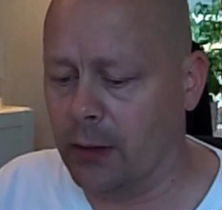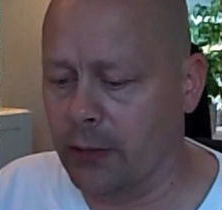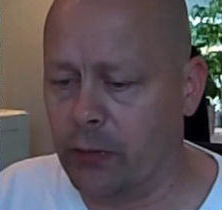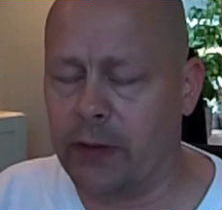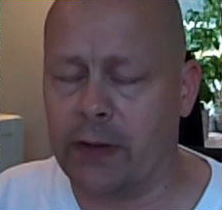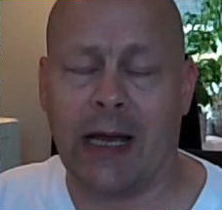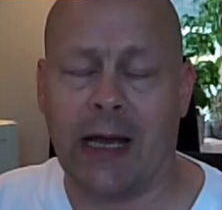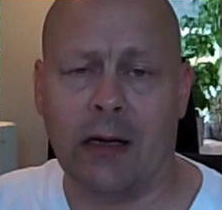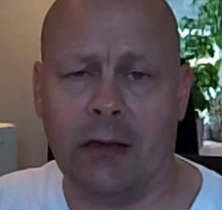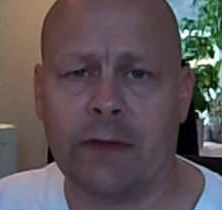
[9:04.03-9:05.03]
During the
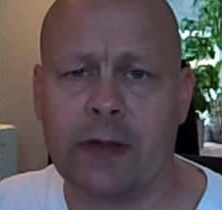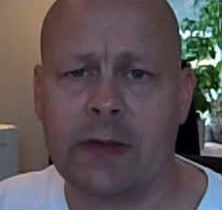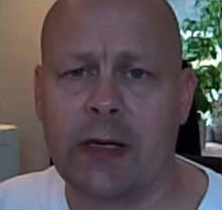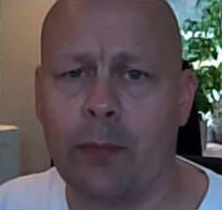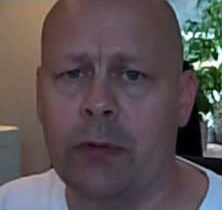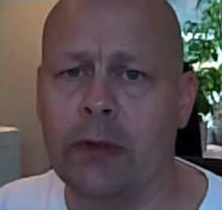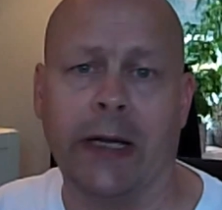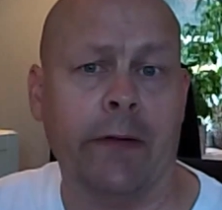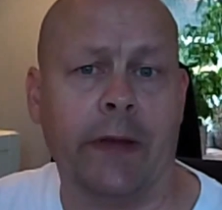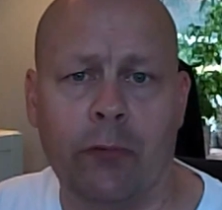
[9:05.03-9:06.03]
Hangouts, for example,
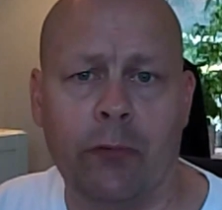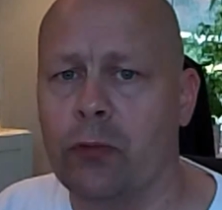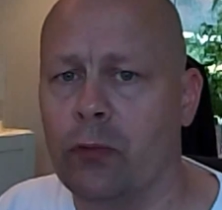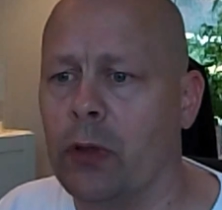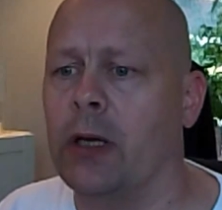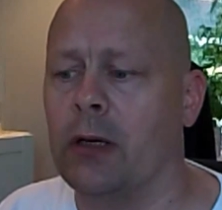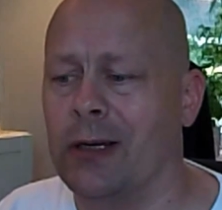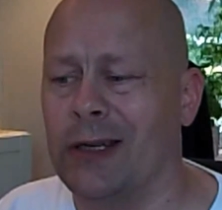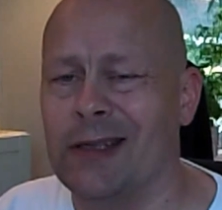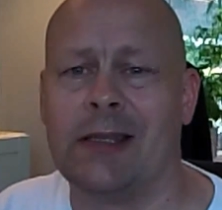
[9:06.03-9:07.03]
everything we do here
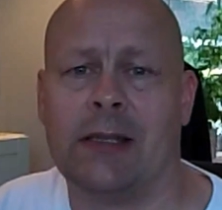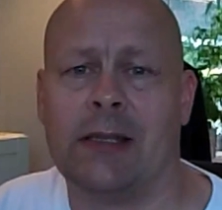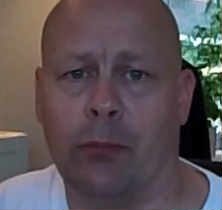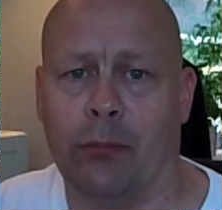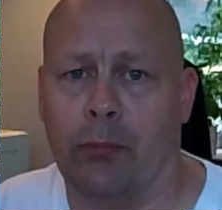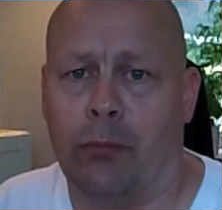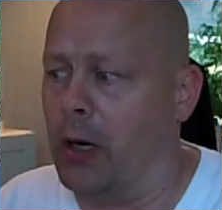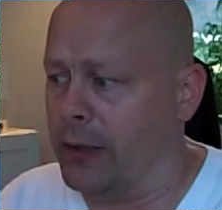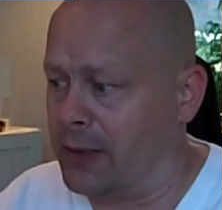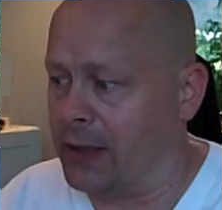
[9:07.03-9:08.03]
is
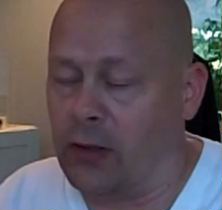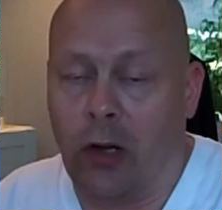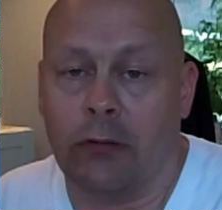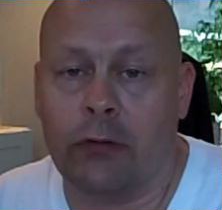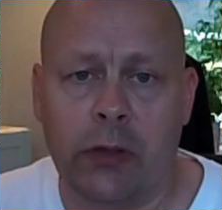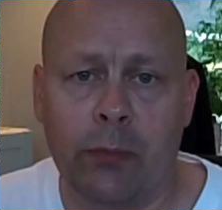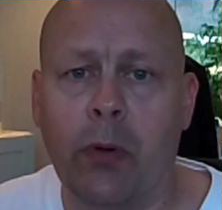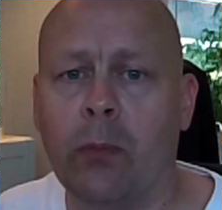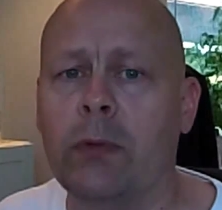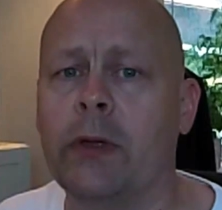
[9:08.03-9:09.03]
by technology
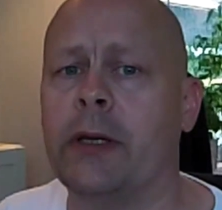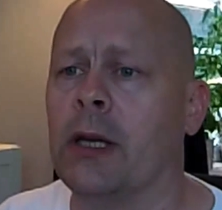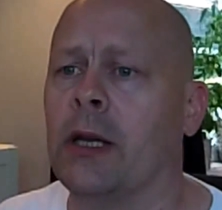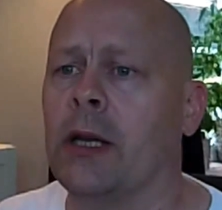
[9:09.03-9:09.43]
public,